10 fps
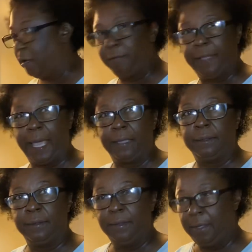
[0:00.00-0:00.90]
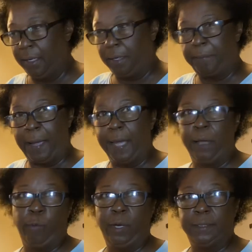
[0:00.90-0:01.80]
of that in the pot
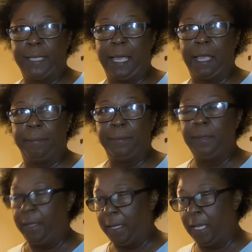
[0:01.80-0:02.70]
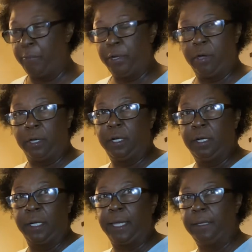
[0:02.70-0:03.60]
at one time, and we're gonna
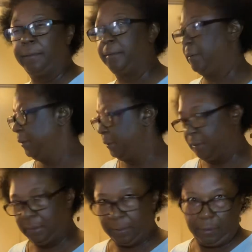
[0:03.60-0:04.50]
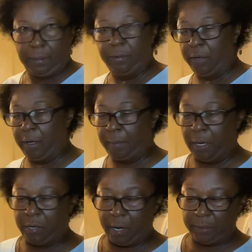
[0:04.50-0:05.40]
cook it
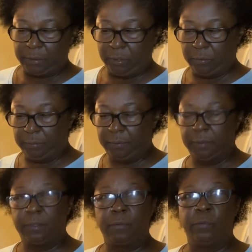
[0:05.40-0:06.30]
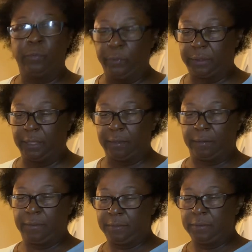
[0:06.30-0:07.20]
according to what the
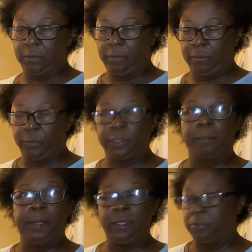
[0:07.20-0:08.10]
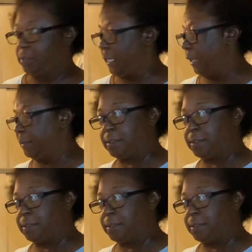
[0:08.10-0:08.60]
menu says.